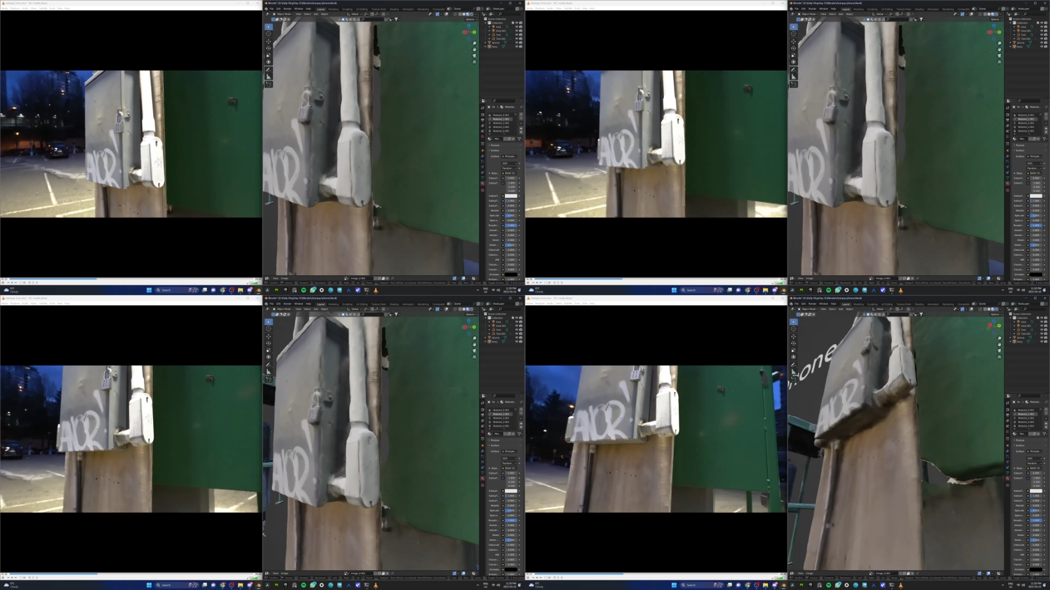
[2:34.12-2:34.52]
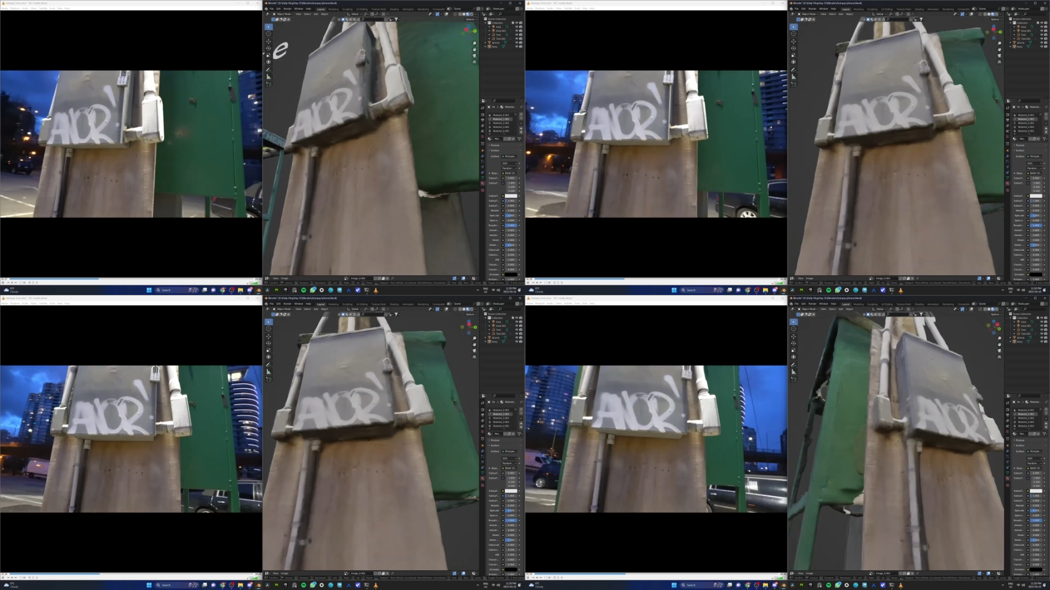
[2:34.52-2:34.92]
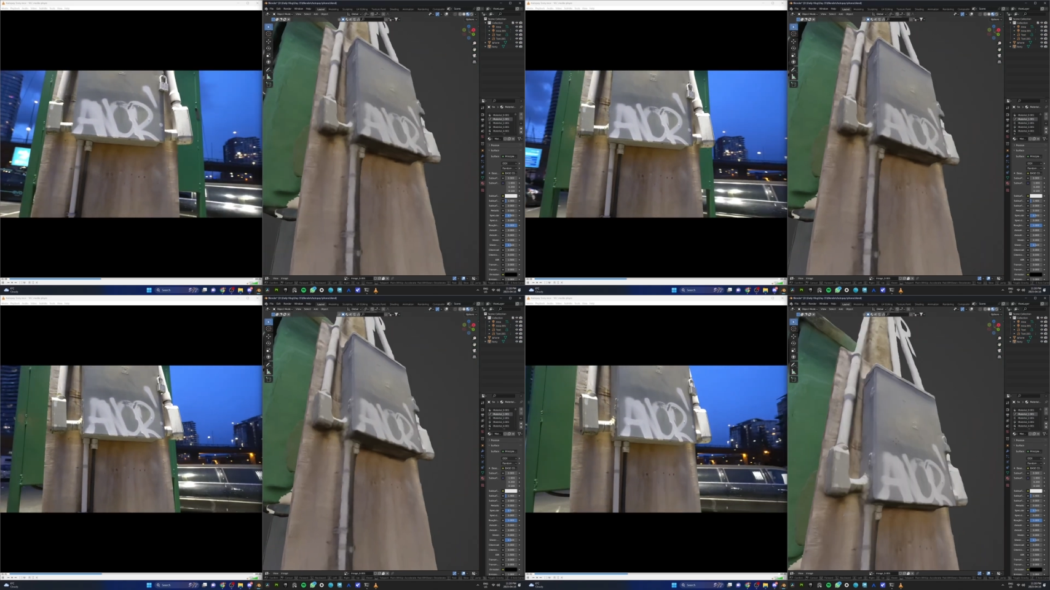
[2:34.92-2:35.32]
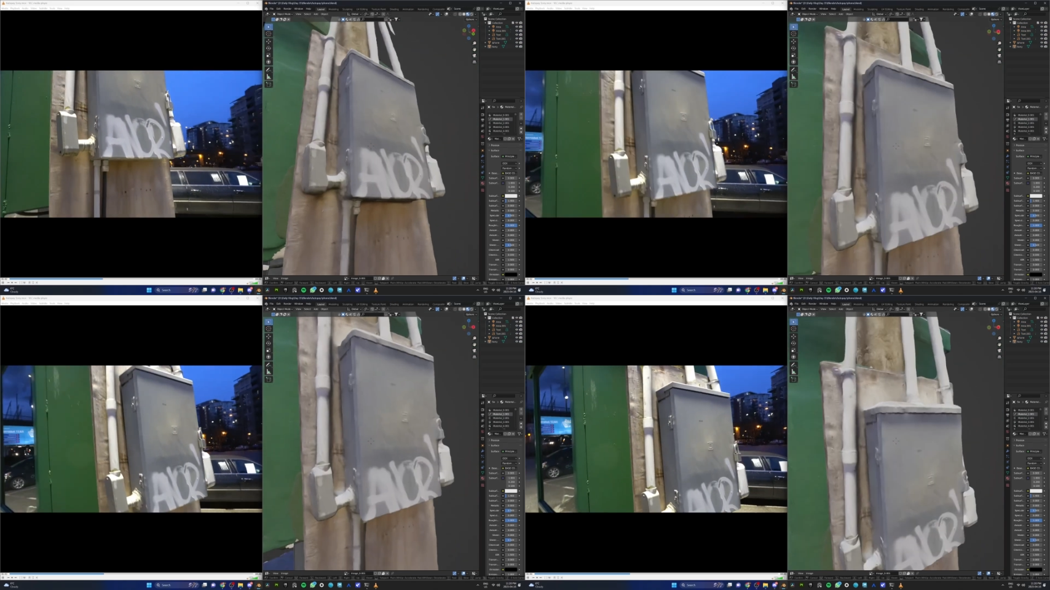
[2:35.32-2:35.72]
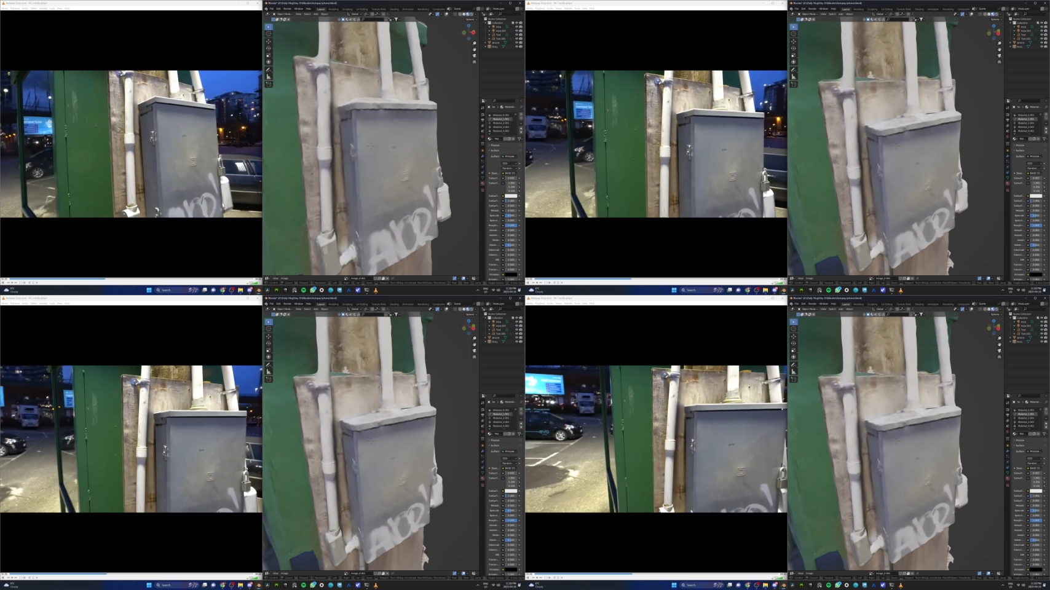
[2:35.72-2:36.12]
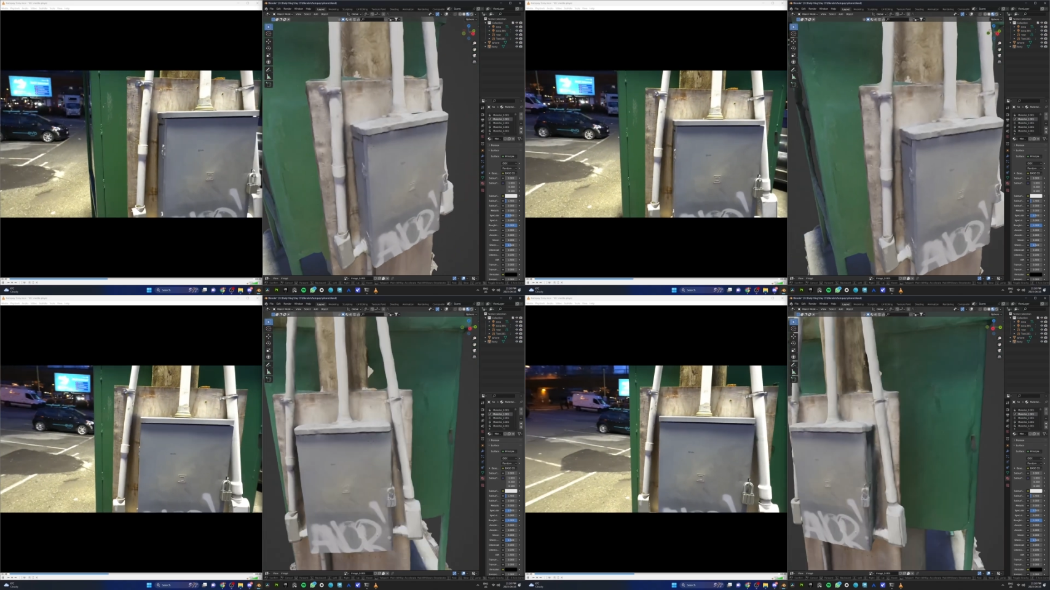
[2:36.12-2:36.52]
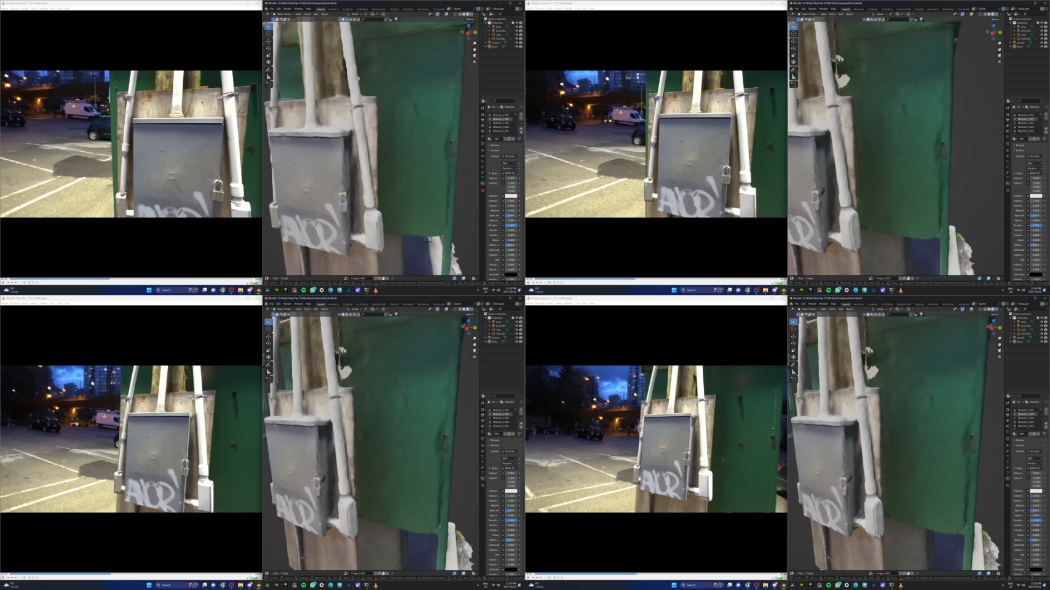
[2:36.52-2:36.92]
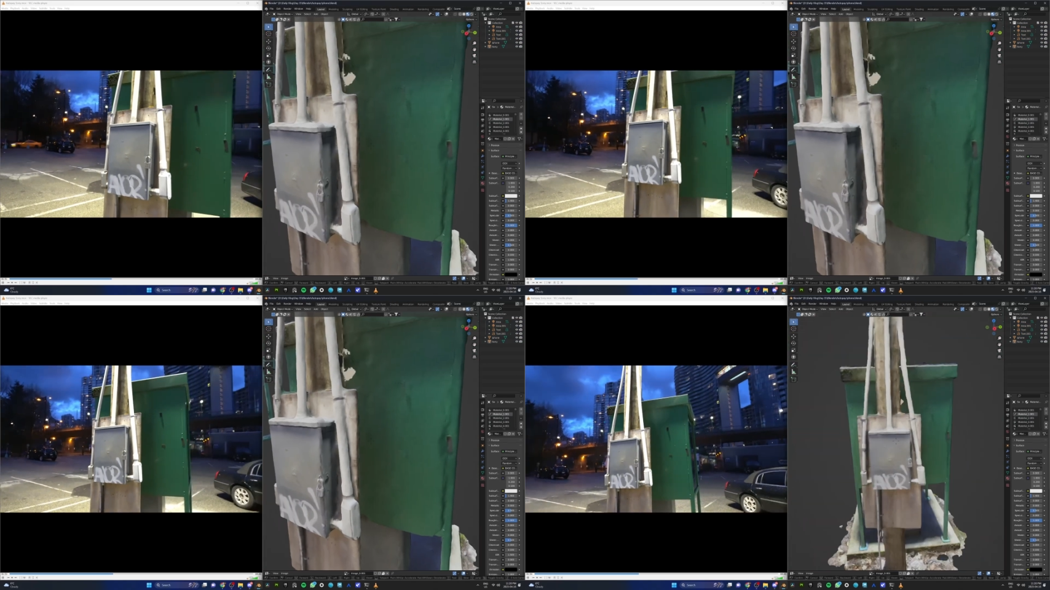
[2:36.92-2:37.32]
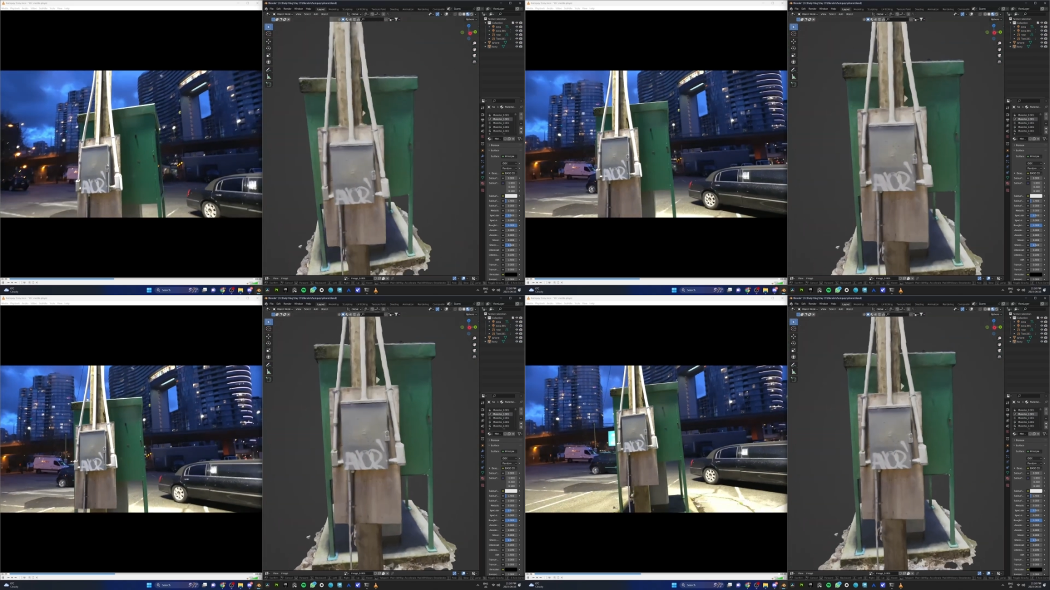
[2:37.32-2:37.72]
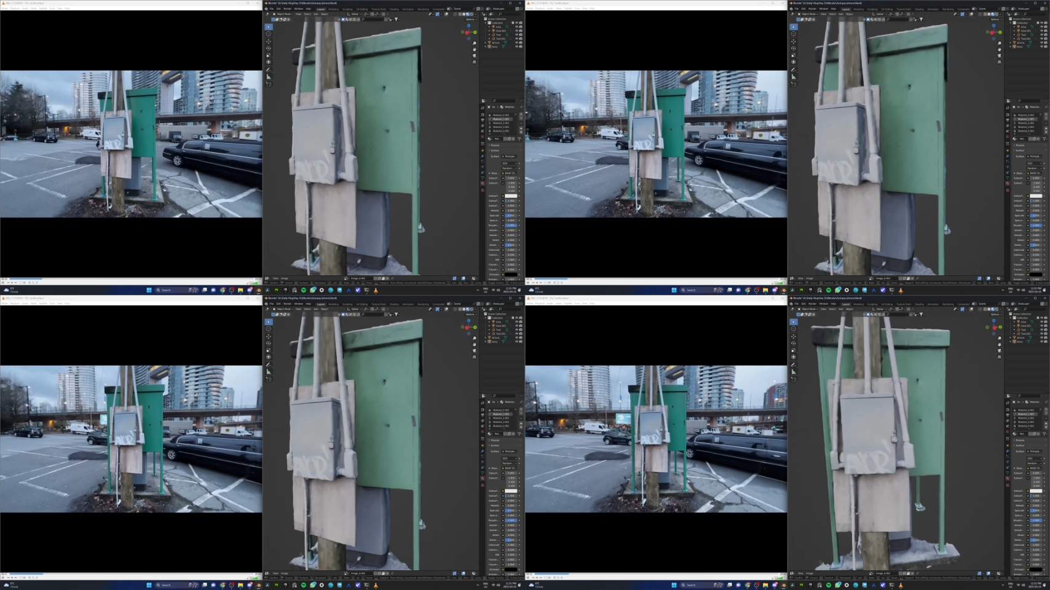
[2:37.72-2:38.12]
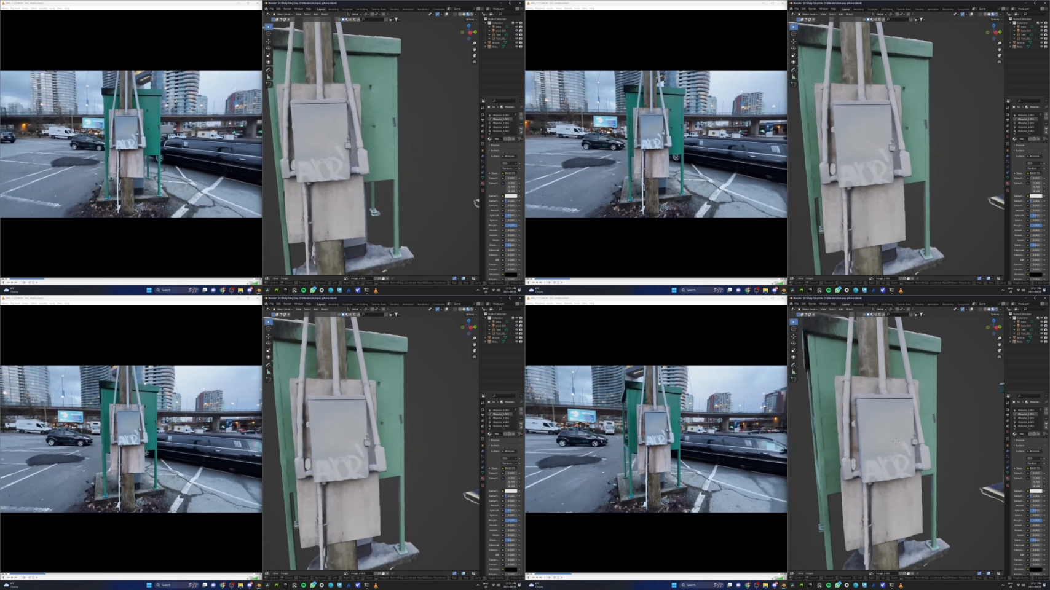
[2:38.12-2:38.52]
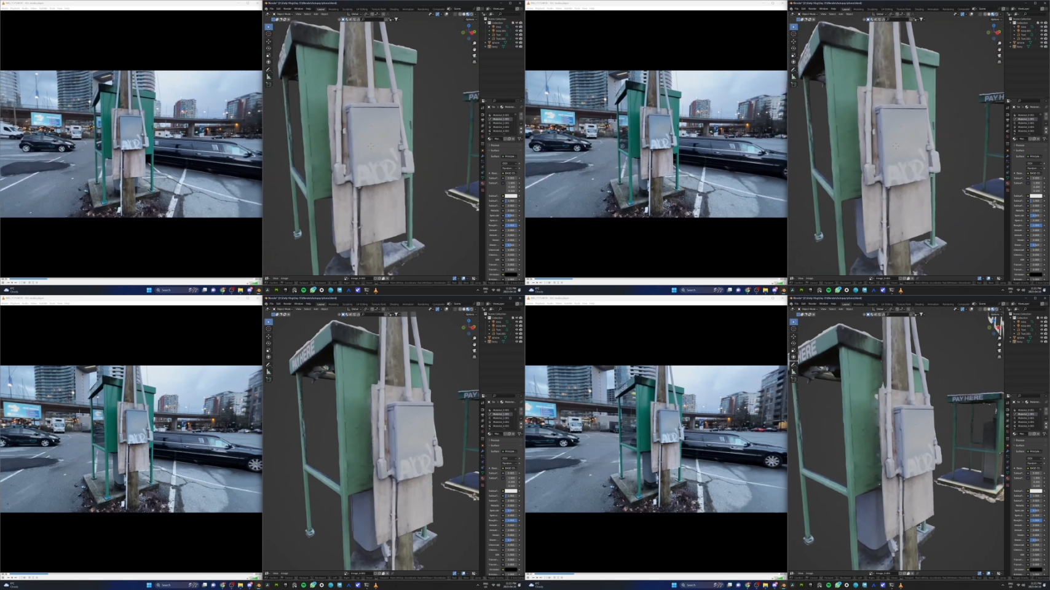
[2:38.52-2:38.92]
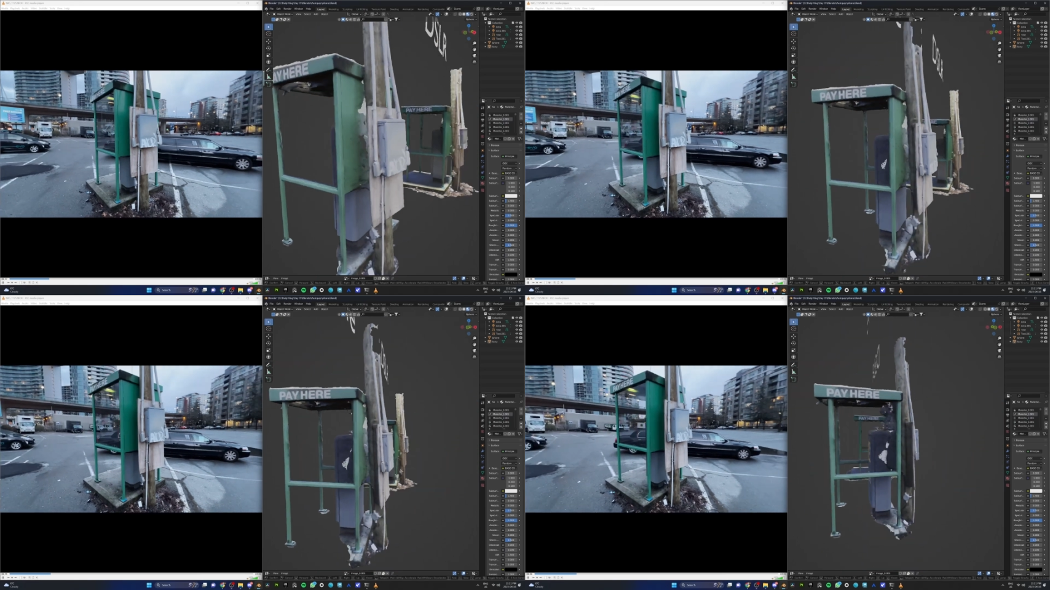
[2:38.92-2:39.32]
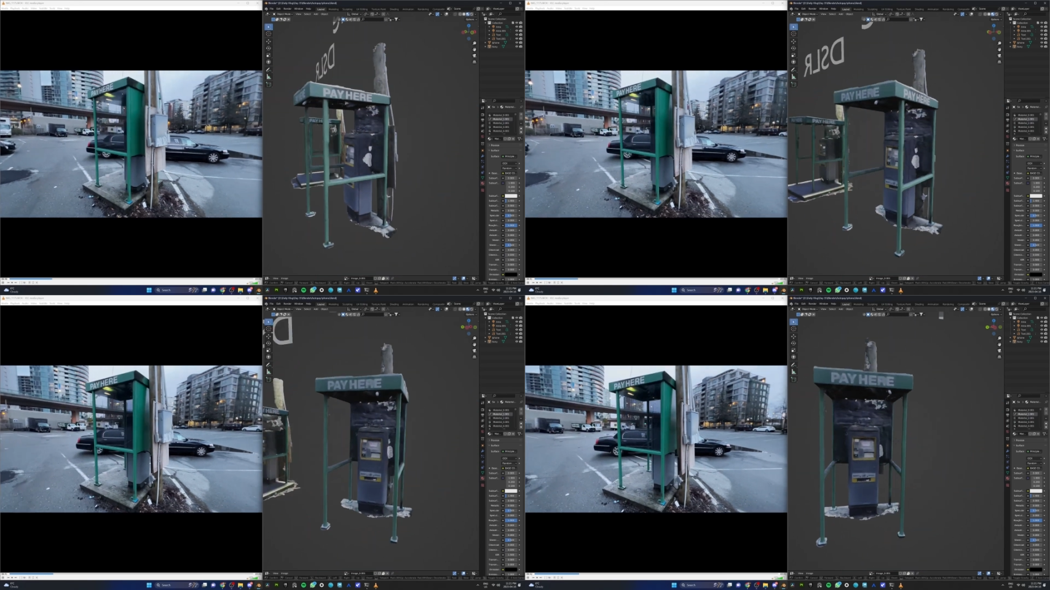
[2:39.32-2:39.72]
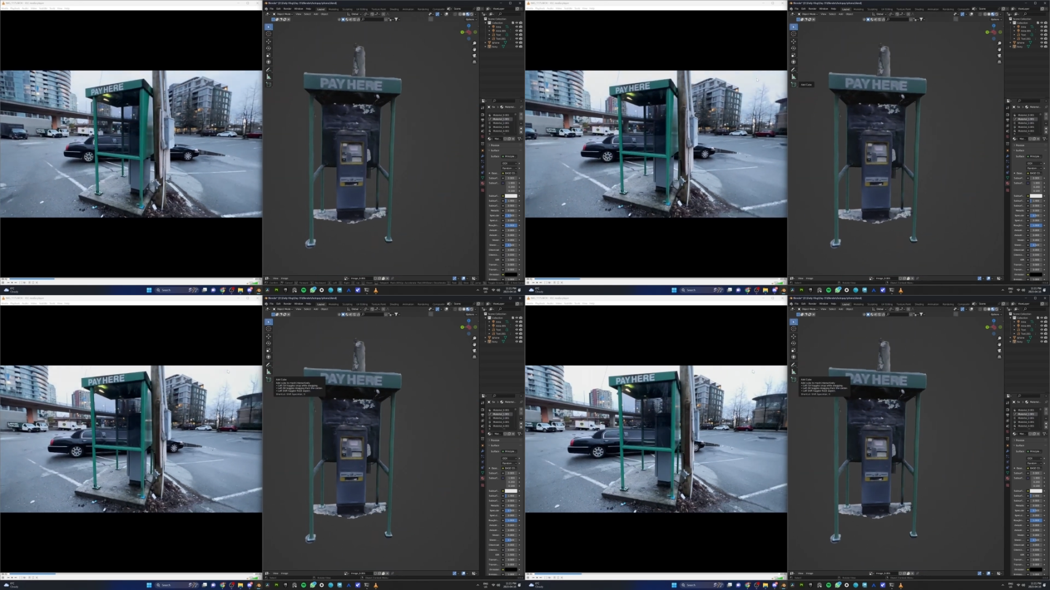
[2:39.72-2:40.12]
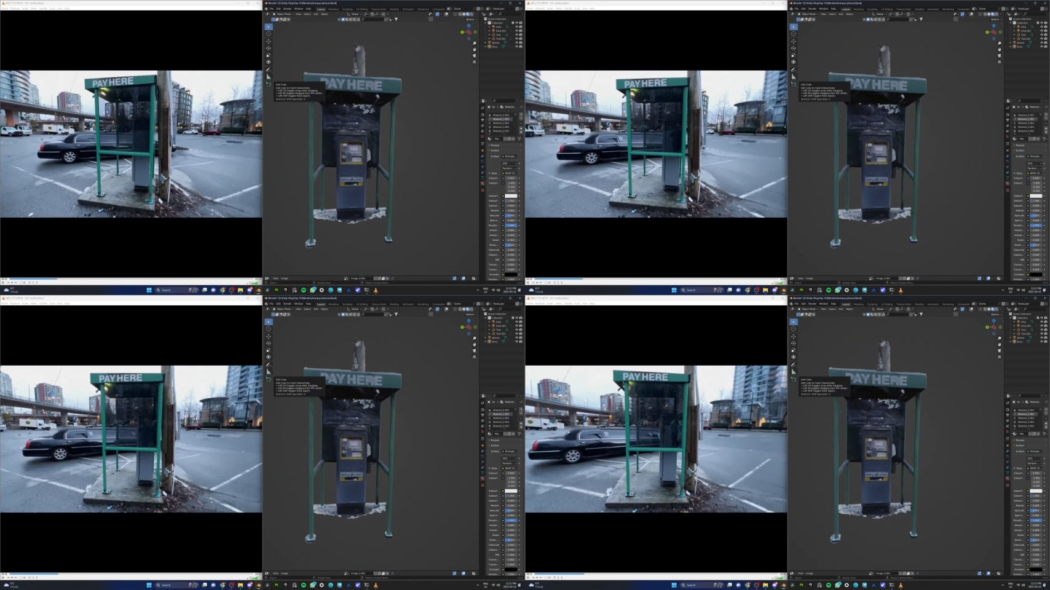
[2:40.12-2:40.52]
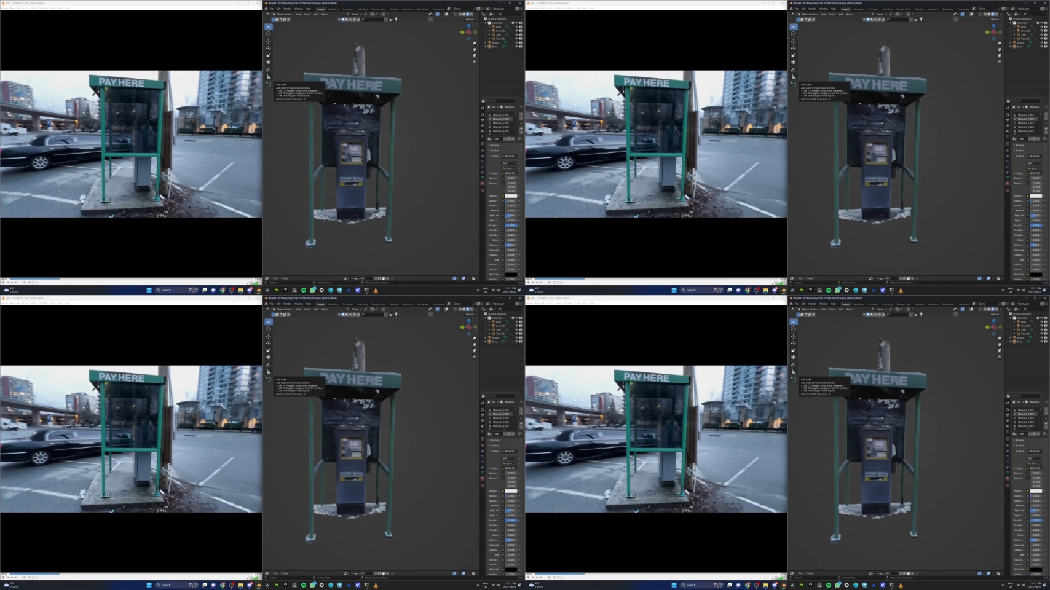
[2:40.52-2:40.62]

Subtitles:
[unreadable: no face in view]